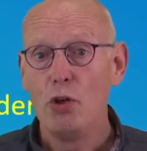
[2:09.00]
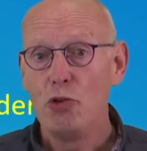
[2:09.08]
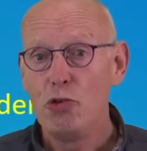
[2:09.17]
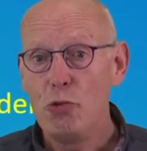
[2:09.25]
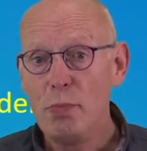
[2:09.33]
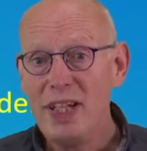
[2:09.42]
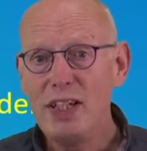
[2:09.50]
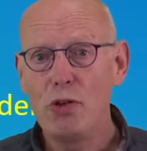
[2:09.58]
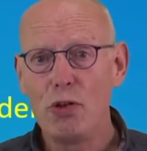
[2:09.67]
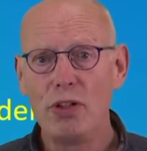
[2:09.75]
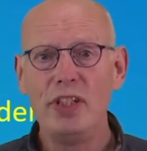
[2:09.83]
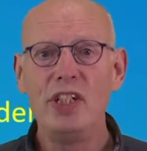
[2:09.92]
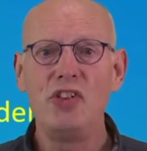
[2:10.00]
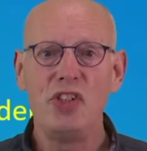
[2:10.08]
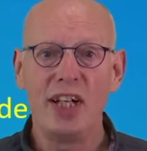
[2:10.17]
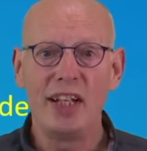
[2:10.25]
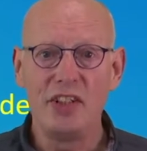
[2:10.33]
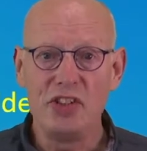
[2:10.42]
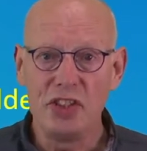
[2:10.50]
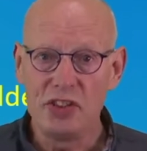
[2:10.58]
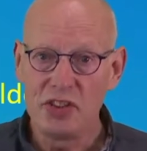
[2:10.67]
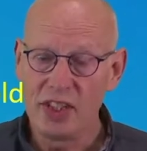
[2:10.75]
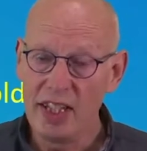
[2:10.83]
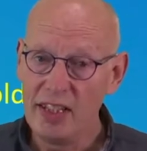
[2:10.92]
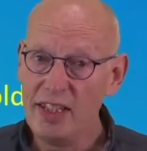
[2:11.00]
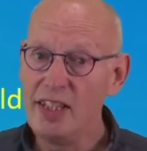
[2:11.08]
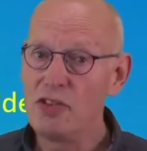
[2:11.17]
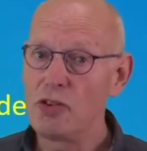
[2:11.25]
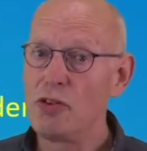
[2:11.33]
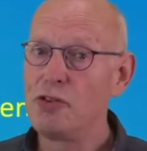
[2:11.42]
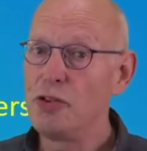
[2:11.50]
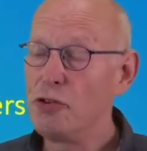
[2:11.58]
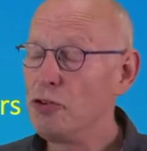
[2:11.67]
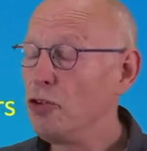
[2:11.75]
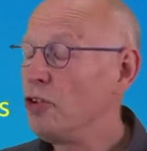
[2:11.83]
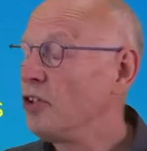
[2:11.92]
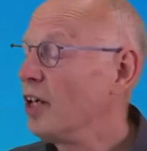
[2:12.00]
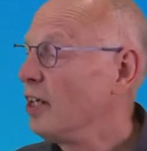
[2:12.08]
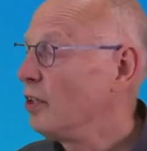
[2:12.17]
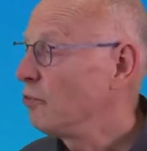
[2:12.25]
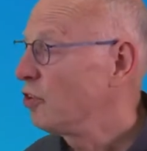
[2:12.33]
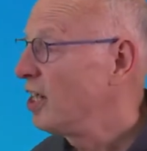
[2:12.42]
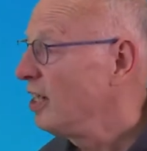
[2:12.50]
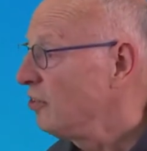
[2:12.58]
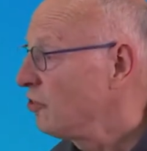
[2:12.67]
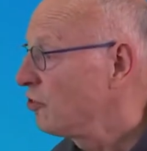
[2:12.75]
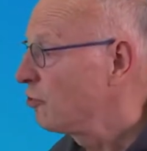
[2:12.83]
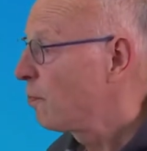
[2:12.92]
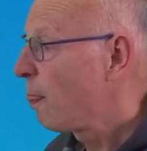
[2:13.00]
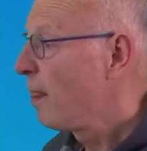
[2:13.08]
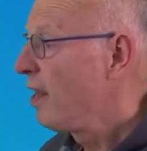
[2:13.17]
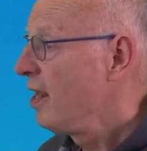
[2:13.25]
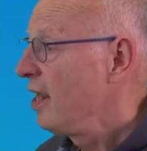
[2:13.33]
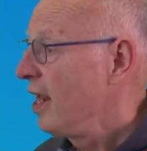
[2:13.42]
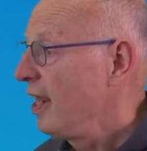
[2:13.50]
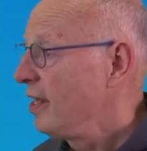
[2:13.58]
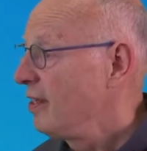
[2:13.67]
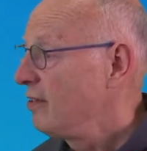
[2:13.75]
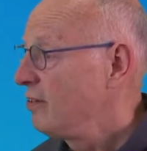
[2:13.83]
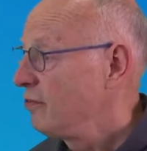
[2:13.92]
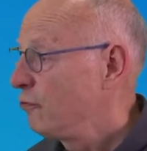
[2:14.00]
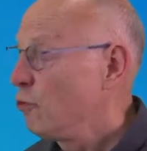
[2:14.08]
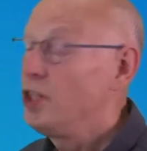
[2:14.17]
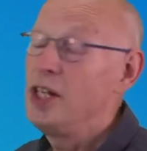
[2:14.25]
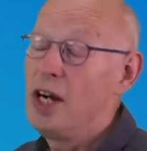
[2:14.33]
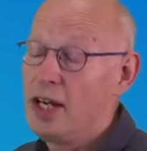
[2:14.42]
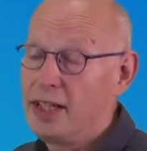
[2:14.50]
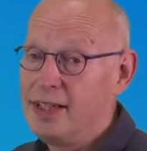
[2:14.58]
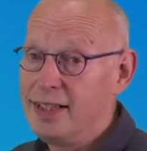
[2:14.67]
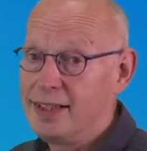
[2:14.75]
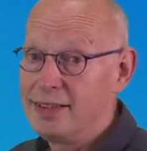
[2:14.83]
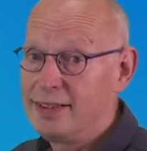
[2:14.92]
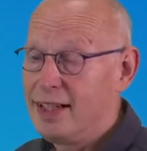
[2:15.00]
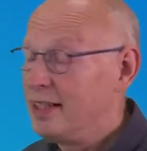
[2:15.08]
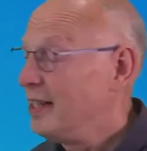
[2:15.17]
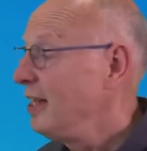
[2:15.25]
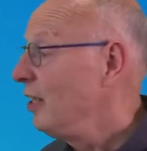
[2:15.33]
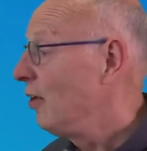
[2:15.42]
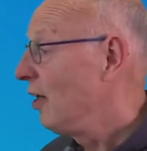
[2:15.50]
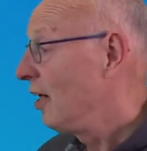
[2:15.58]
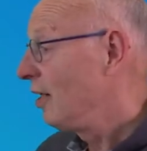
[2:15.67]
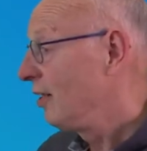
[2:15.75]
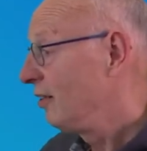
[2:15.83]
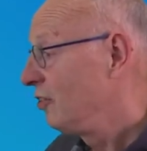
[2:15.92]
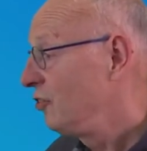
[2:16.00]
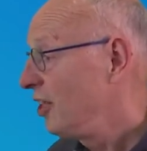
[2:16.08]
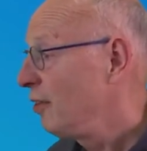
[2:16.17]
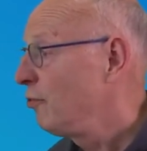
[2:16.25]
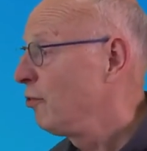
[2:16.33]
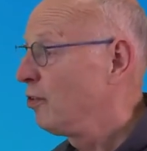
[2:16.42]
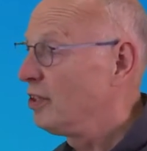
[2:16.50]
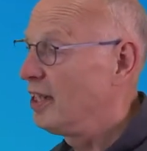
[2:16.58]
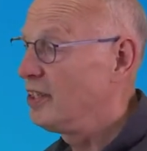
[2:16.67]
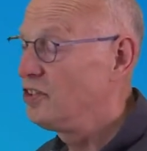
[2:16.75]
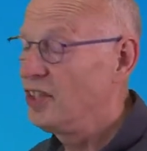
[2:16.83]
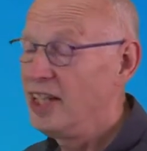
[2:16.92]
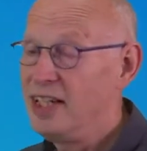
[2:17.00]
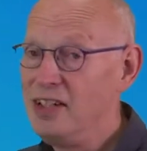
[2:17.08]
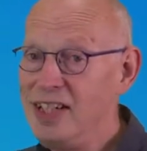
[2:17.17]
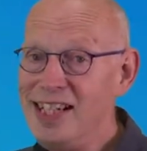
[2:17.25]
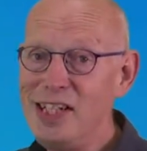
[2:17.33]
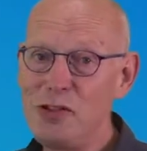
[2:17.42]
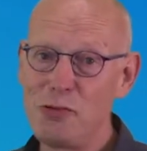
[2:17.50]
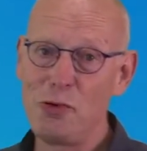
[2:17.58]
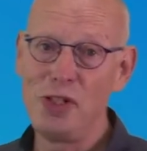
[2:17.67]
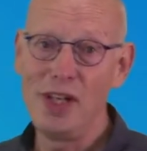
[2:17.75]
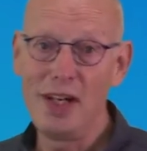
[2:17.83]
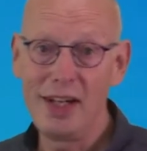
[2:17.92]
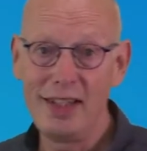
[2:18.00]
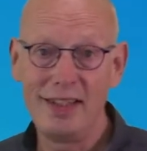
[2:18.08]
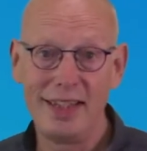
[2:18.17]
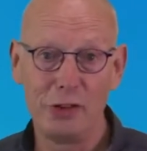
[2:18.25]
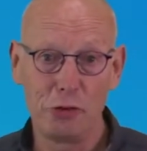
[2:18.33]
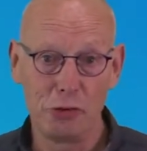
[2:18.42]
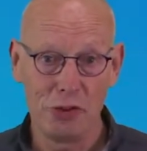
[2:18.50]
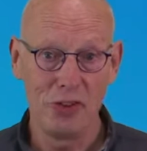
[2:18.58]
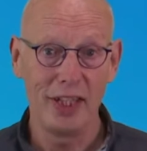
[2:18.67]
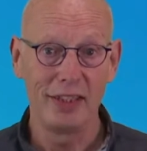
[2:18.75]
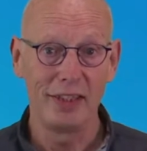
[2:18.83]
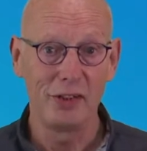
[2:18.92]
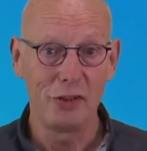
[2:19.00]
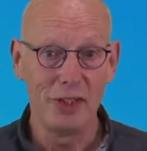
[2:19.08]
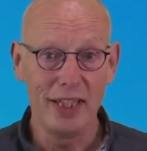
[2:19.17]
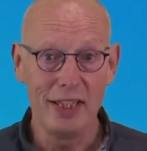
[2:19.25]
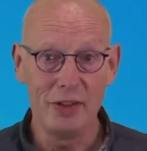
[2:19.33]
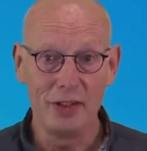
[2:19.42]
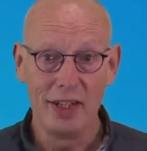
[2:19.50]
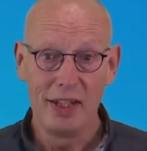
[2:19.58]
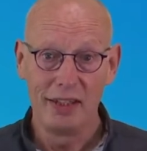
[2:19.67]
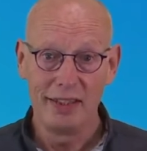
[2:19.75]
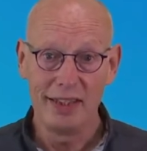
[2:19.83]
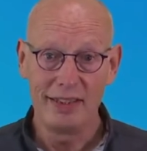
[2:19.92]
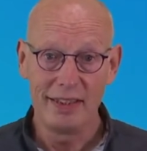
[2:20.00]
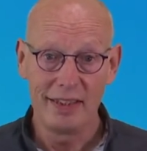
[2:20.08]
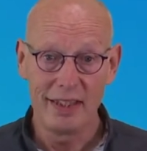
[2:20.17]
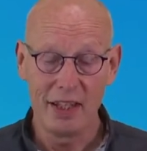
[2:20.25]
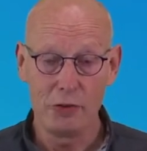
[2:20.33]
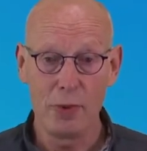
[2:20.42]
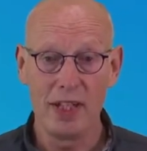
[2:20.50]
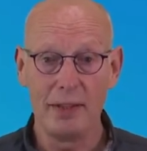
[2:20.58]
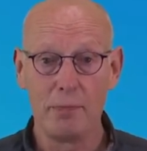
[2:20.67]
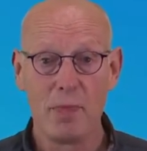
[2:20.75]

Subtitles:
To meet all these challenges, it needs also a certain kind of skills and for the architect. And here are several, let's say, needs for the architect or the technical leader listed as well.